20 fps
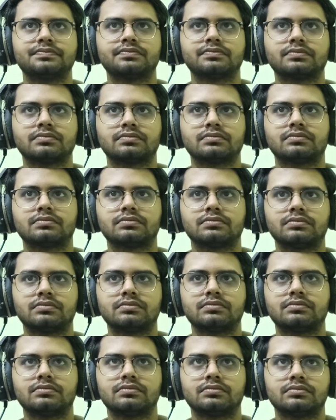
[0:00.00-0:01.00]

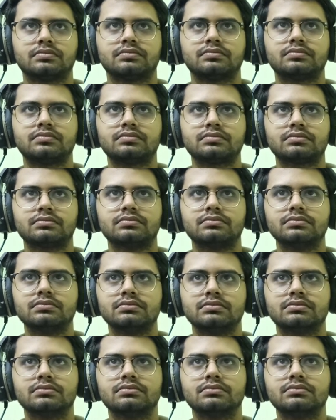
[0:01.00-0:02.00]

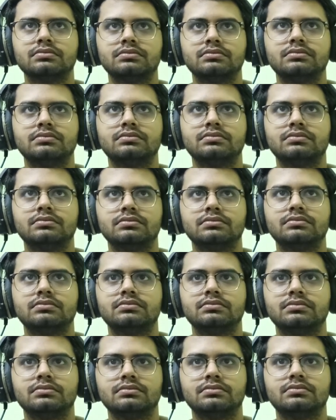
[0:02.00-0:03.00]

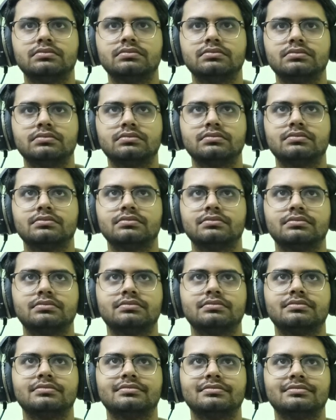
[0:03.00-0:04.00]

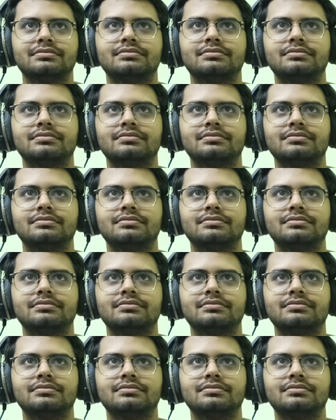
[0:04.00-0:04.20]
Nothing is said.